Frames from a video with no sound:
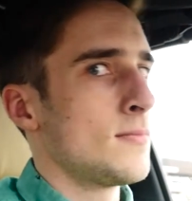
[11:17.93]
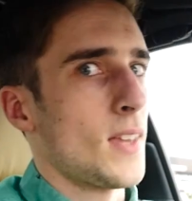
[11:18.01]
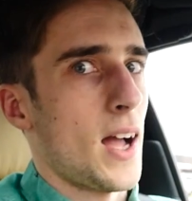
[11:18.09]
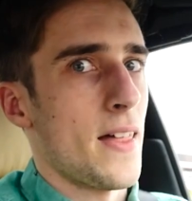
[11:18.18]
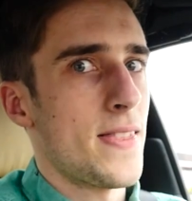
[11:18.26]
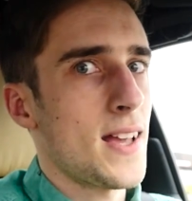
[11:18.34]

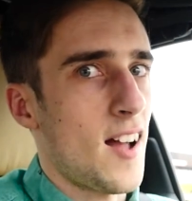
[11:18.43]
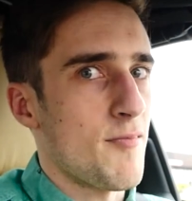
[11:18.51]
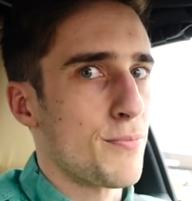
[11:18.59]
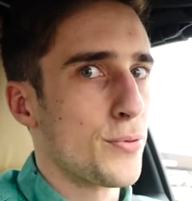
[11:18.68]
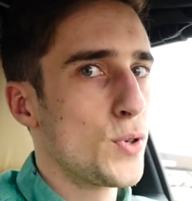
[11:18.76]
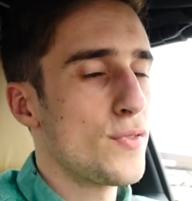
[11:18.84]
I think I've
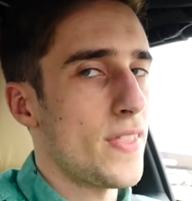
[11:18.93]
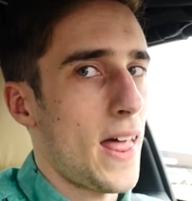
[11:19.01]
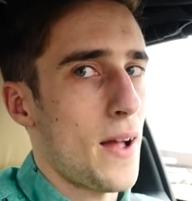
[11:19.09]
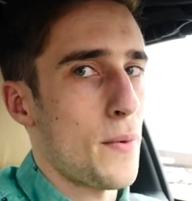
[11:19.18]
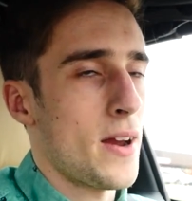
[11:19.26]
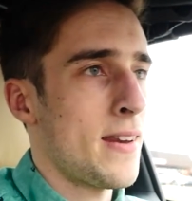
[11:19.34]
proven
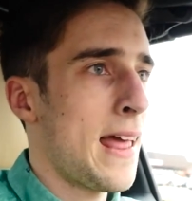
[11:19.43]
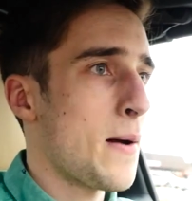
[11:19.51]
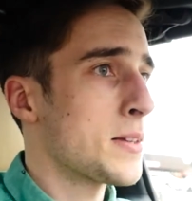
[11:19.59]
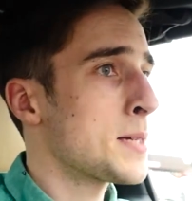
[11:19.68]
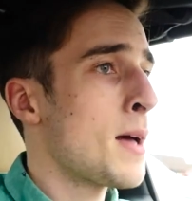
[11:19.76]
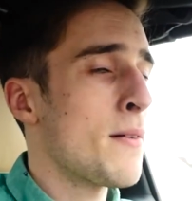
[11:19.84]
that right now
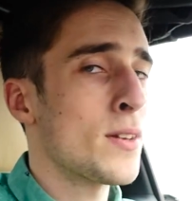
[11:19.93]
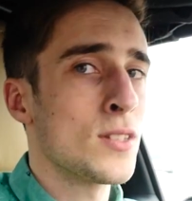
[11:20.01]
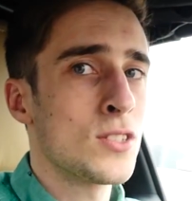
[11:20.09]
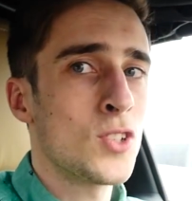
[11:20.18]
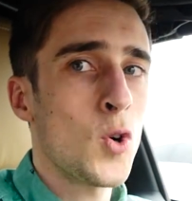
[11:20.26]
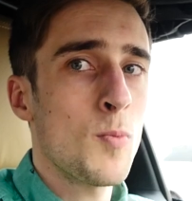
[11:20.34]
because I'm having
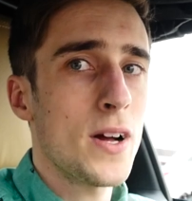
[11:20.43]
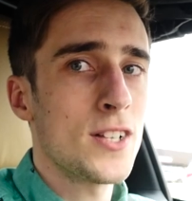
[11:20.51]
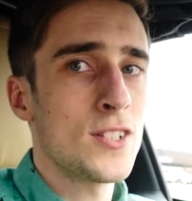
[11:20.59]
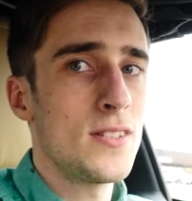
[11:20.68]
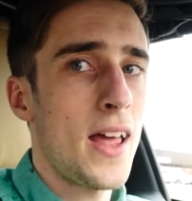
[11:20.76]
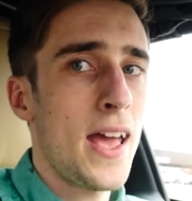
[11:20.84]
so much
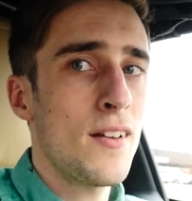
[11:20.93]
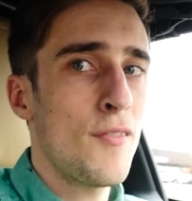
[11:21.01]
dang